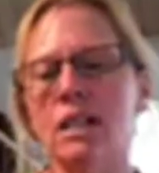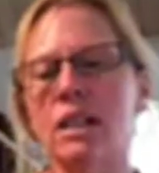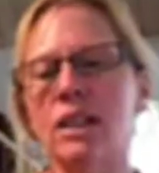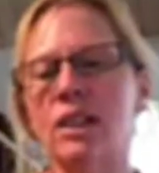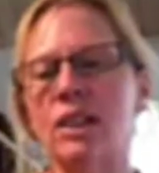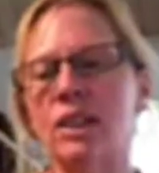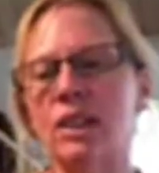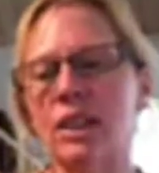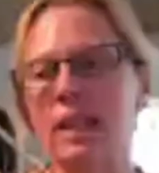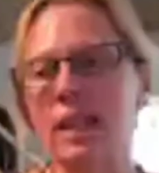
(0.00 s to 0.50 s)
to
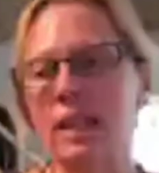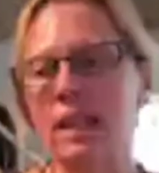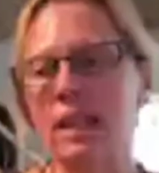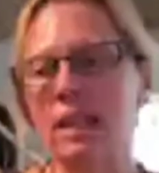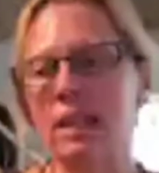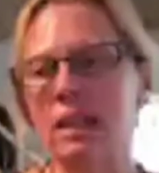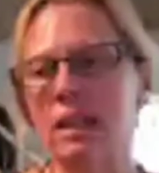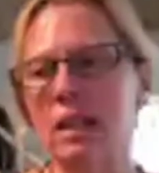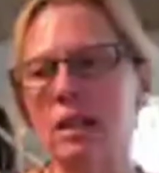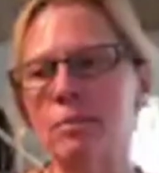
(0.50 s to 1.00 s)

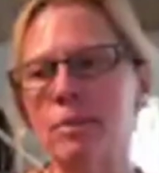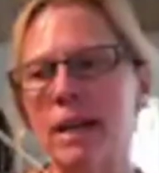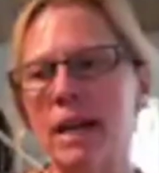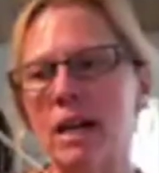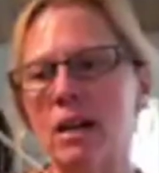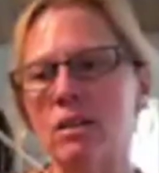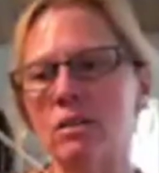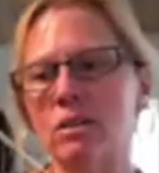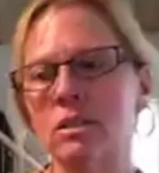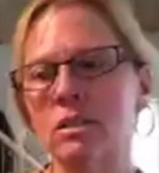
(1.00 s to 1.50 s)
think
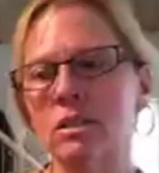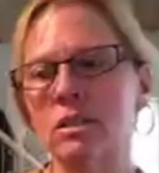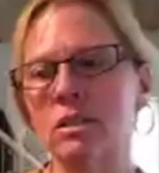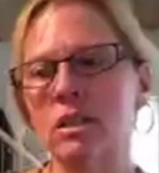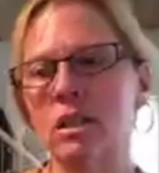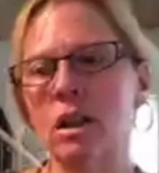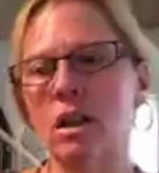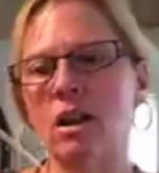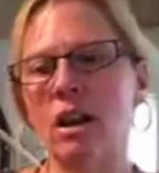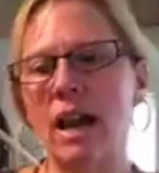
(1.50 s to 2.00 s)
about
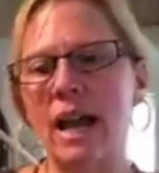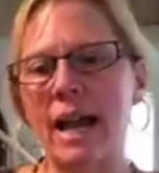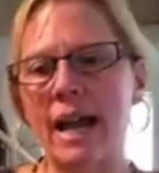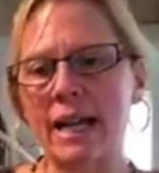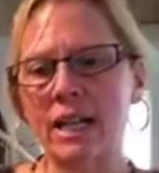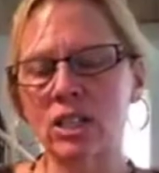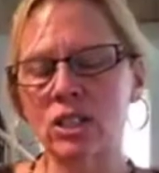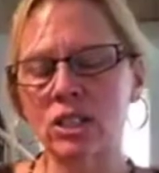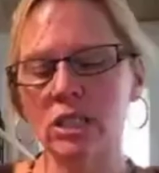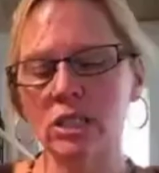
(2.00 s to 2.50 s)
our
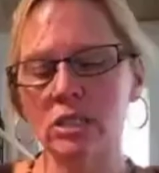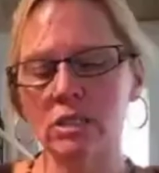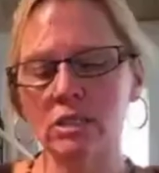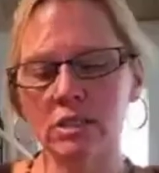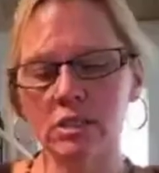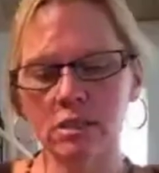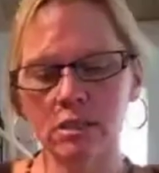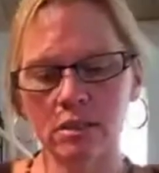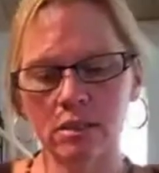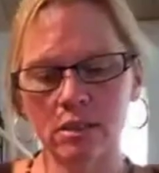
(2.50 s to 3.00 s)

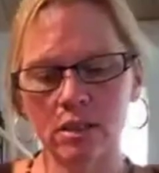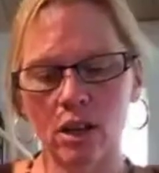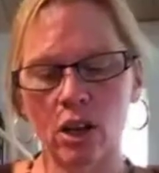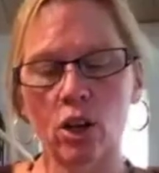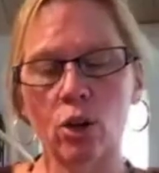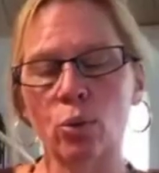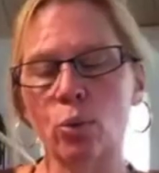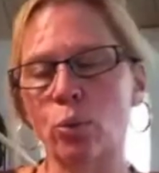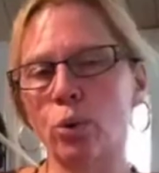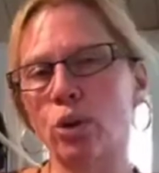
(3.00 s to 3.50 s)
actions,
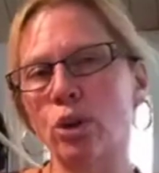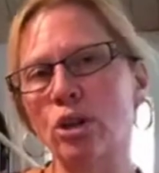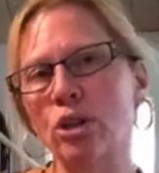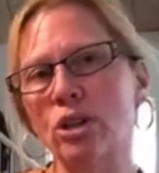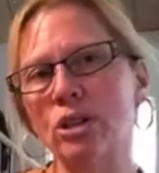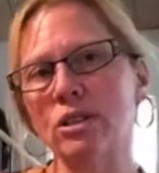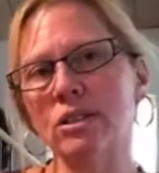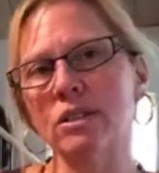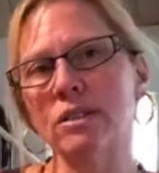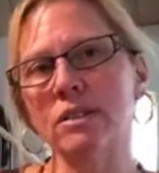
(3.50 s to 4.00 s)
our
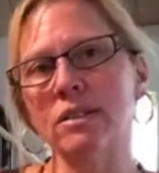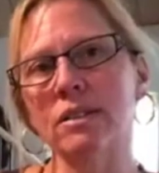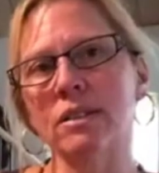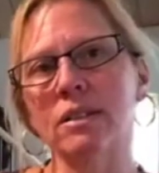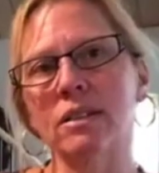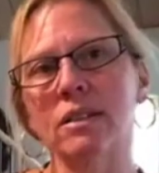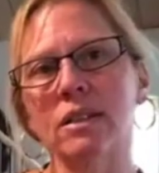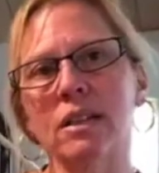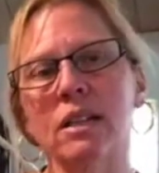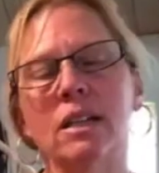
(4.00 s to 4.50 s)
words,
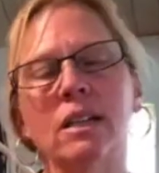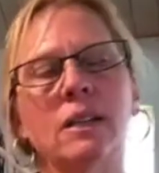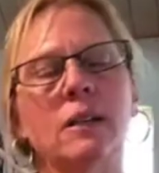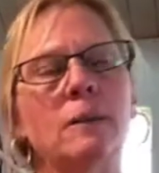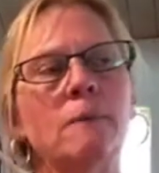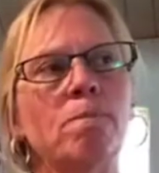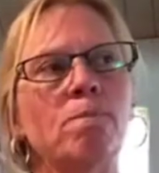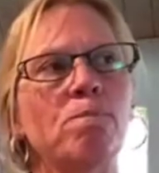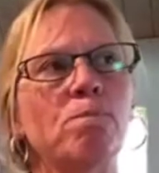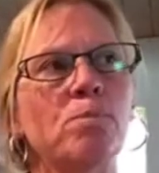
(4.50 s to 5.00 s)

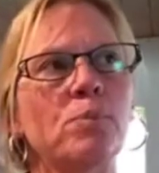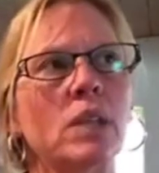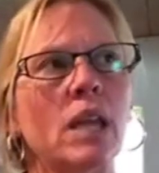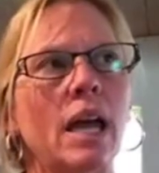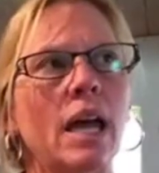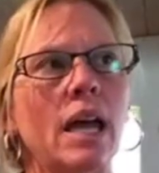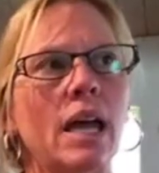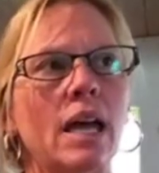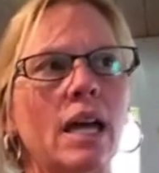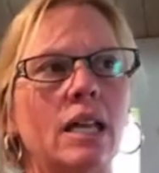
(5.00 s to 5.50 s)

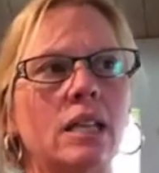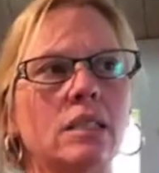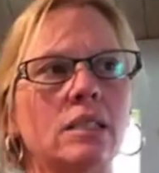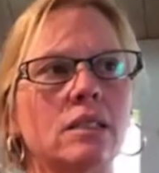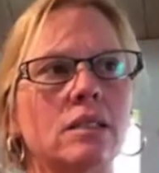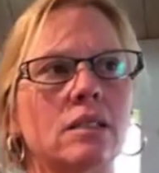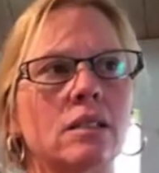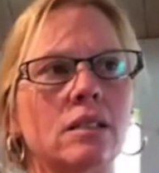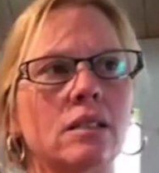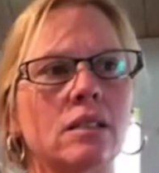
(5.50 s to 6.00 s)

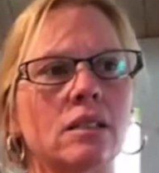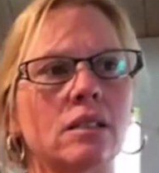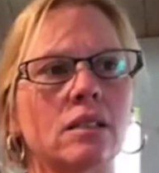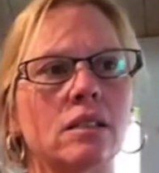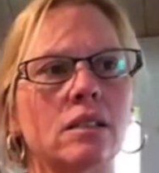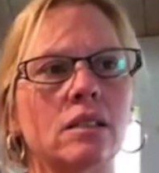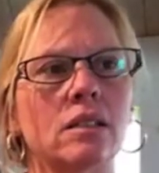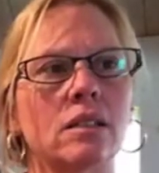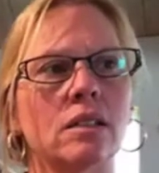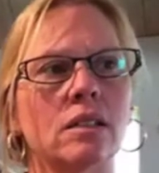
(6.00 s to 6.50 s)
and
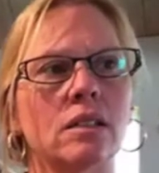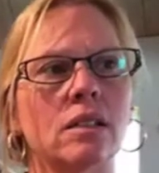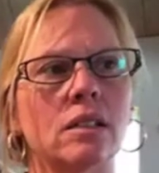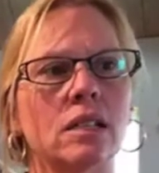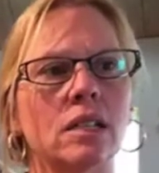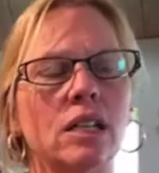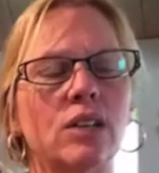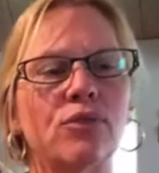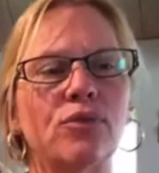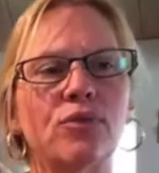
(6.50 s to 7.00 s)

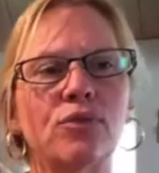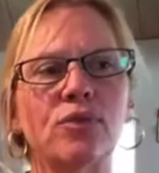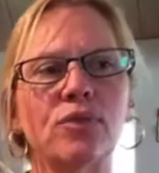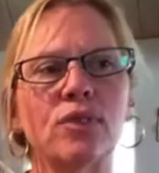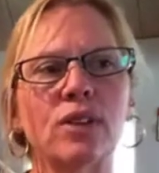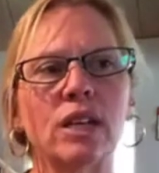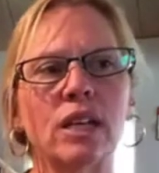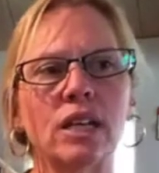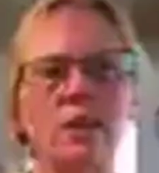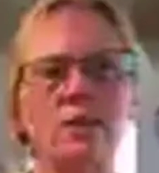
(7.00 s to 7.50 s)
if,
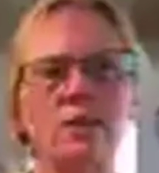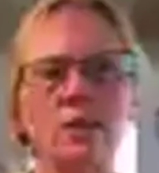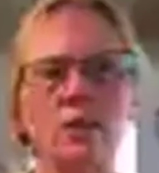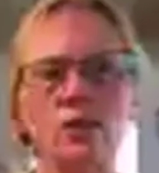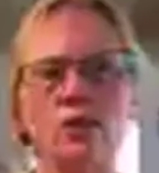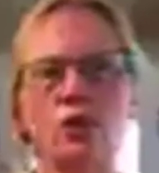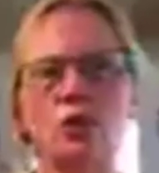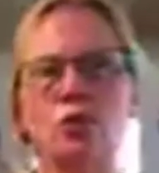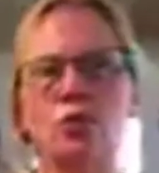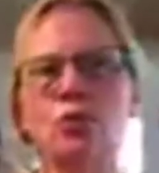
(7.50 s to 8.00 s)
if
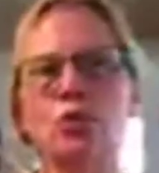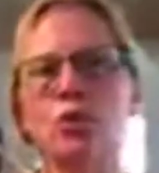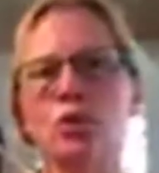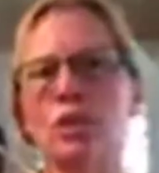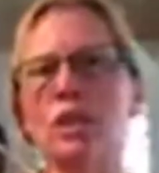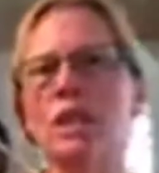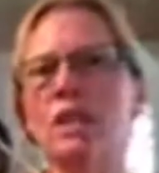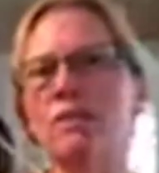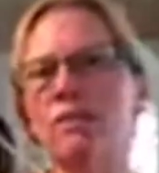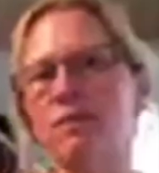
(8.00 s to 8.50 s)
you
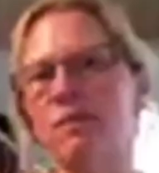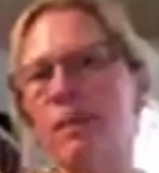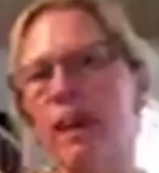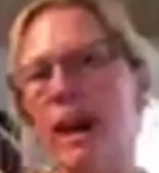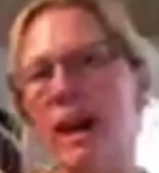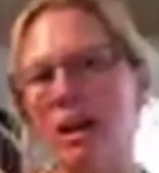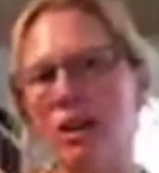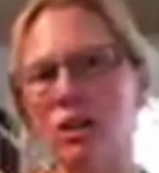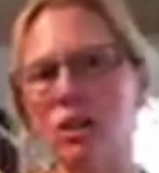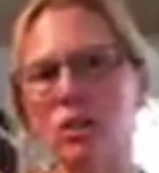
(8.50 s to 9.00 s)
truly
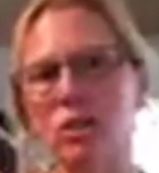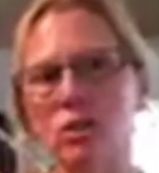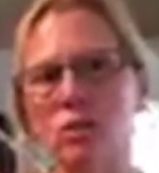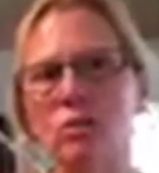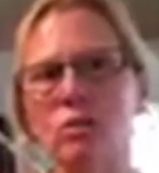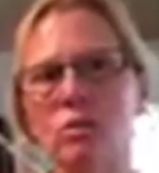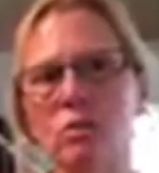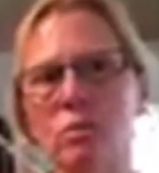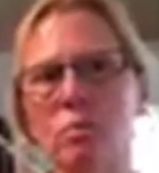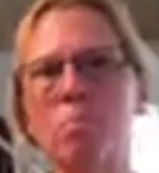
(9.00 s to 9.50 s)

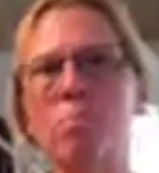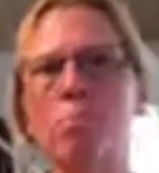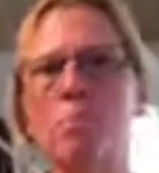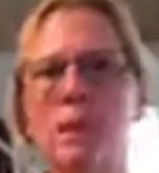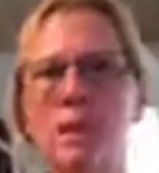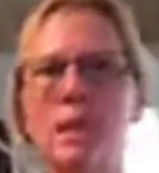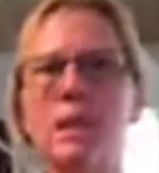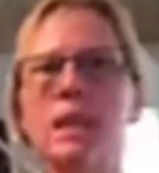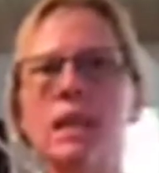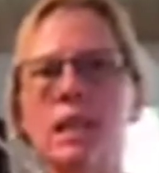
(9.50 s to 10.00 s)
value
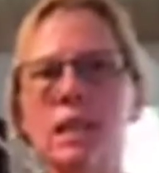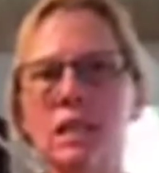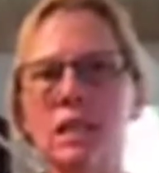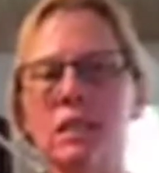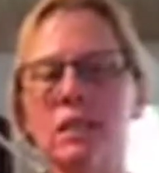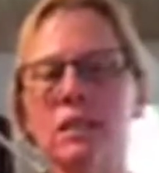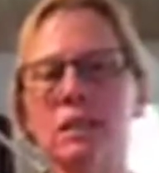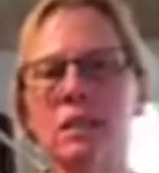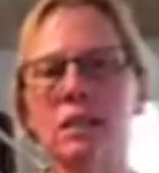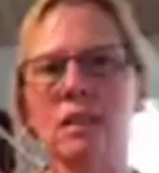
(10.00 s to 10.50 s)

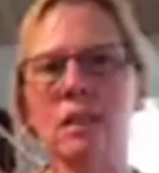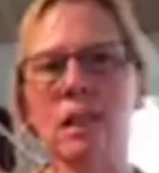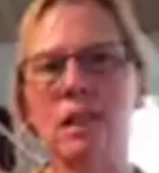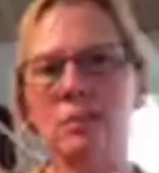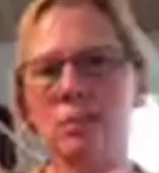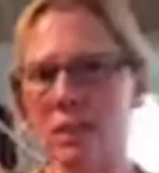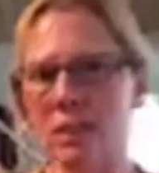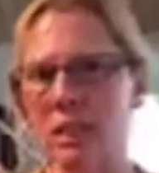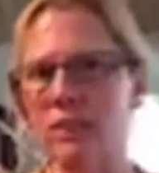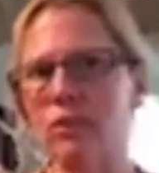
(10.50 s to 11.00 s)
being
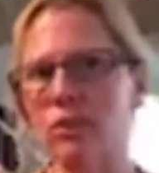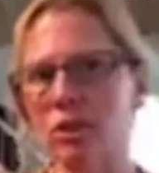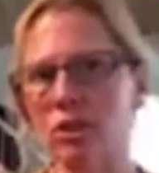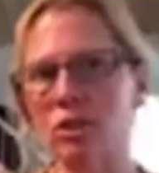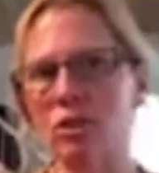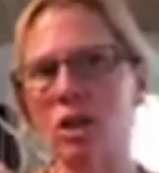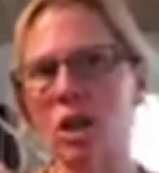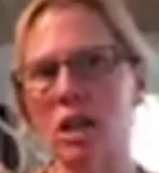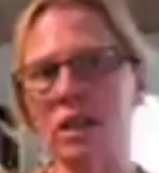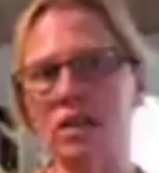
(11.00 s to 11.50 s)
a believer
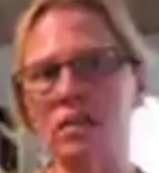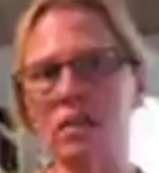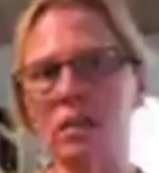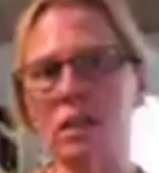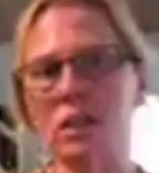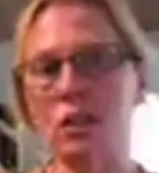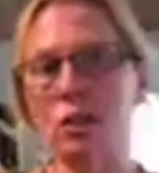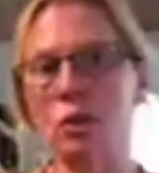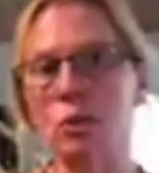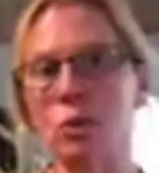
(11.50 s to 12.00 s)
in Christ
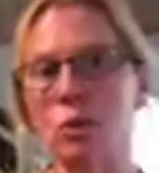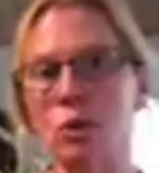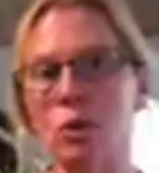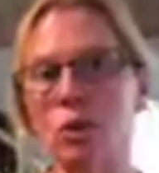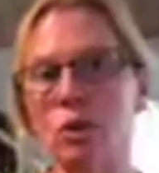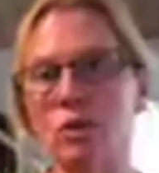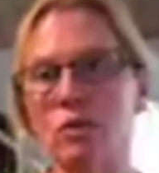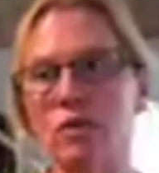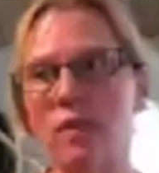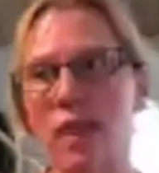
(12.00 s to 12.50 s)
and you
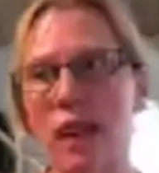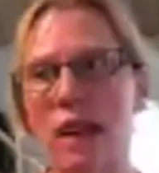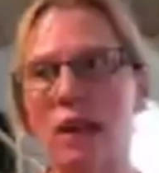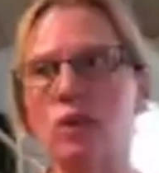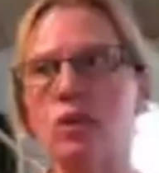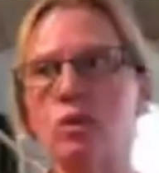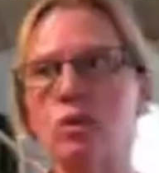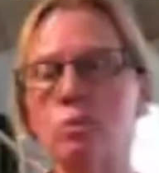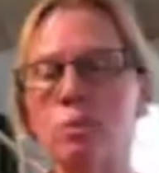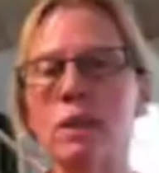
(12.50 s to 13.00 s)

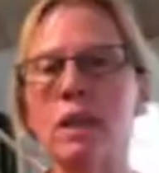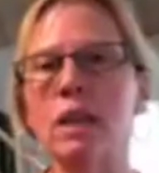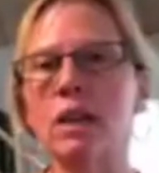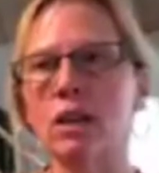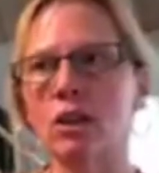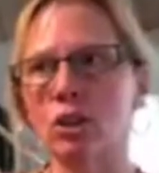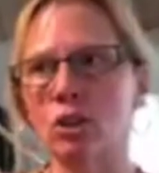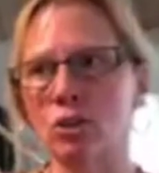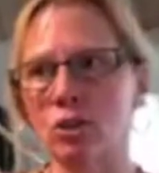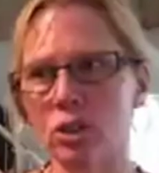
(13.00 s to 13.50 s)
value
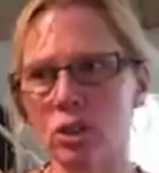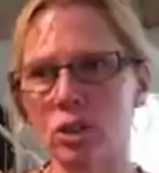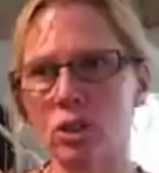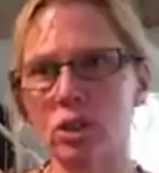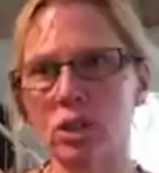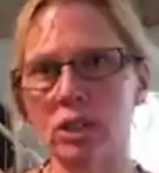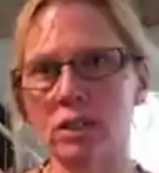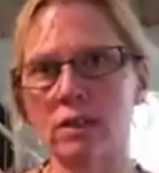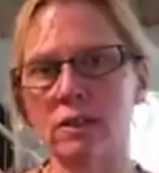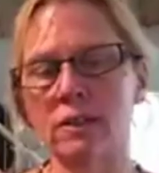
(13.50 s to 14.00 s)
being a
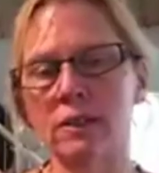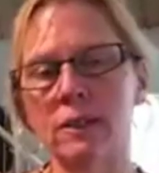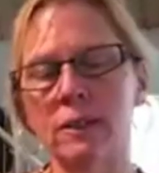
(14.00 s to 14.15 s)
Christian,